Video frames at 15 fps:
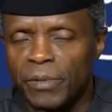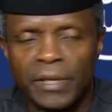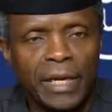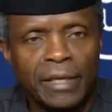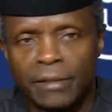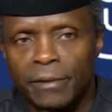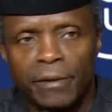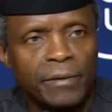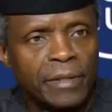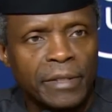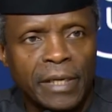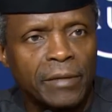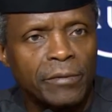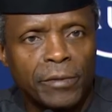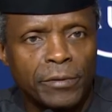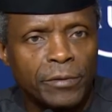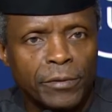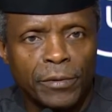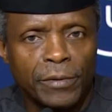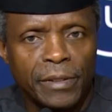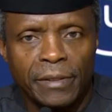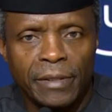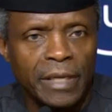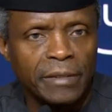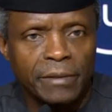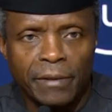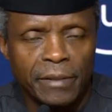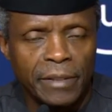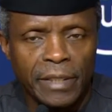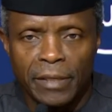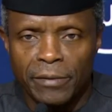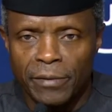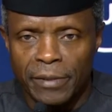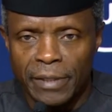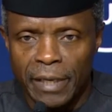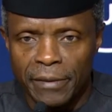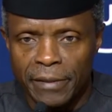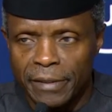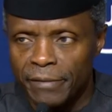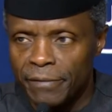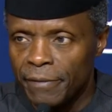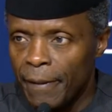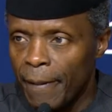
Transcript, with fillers: But that's not the general story. That's not the general narrative.